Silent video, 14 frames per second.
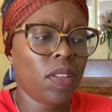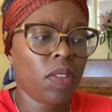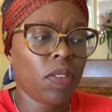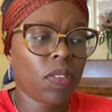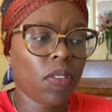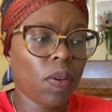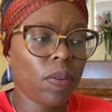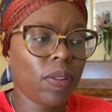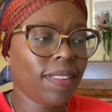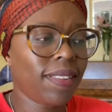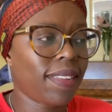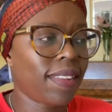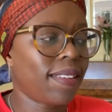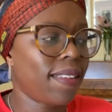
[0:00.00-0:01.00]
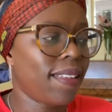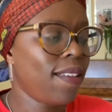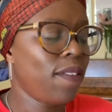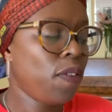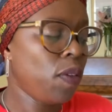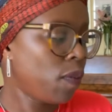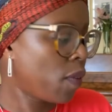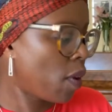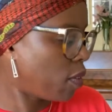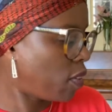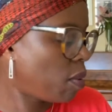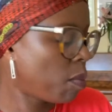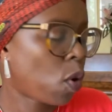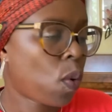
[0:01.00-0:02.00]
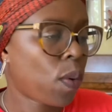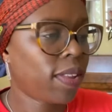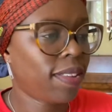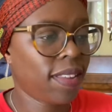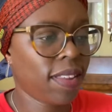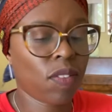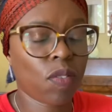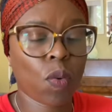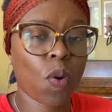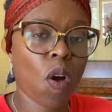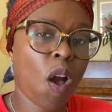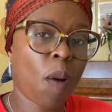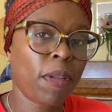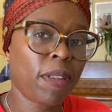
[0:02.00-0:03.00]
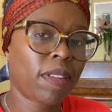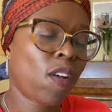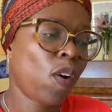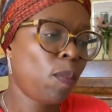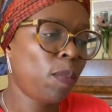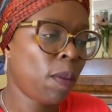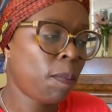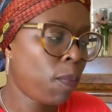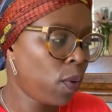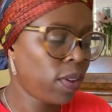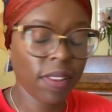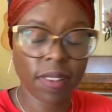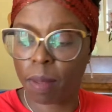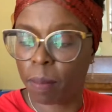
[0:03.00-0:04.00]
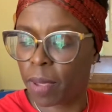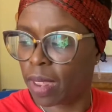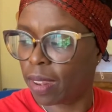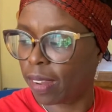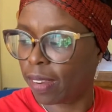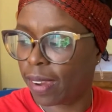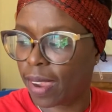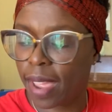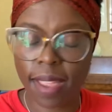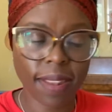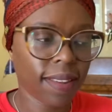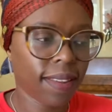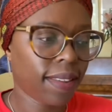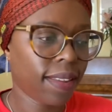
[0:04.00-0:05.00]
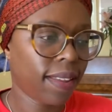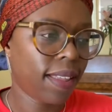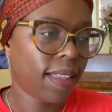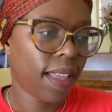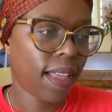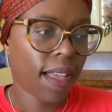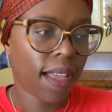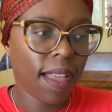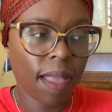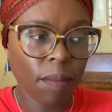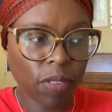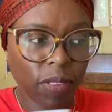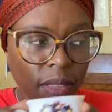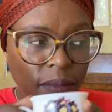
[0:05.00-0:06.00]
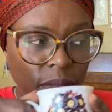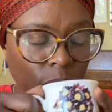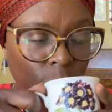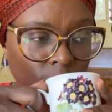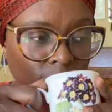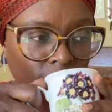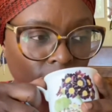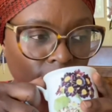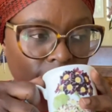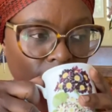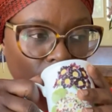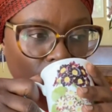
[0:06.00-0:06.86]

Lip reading: So listen, if you've got some questions or comments, I hope you're putting them in the chat. I'm just having a quick drink.